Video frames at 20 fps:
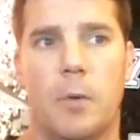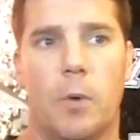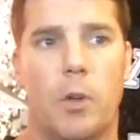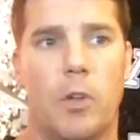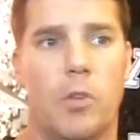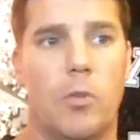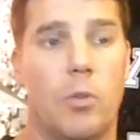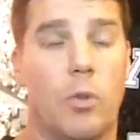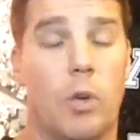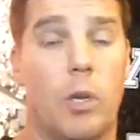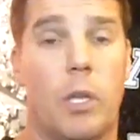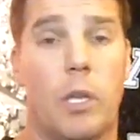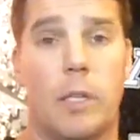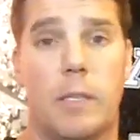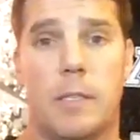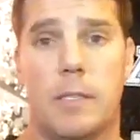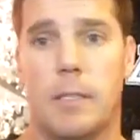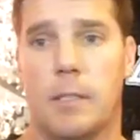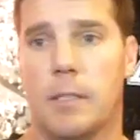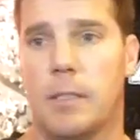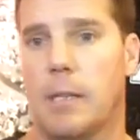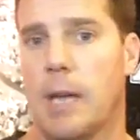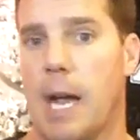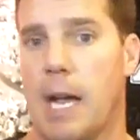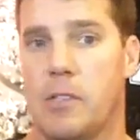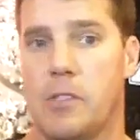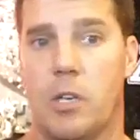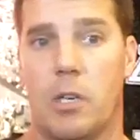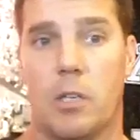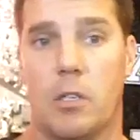When you look at
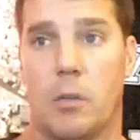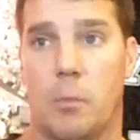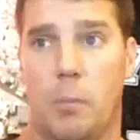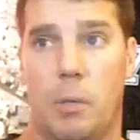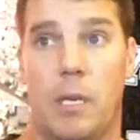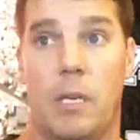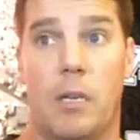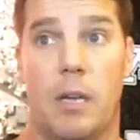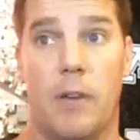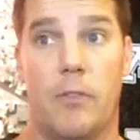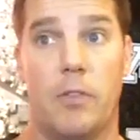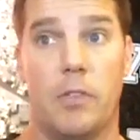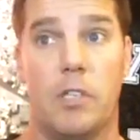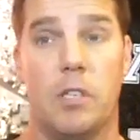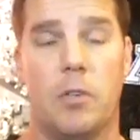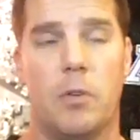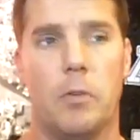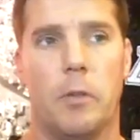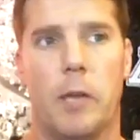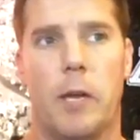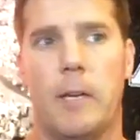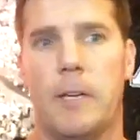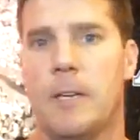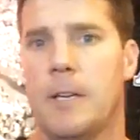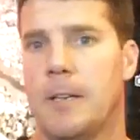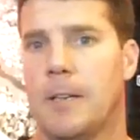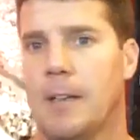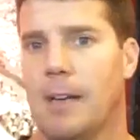guys that are competing every single day,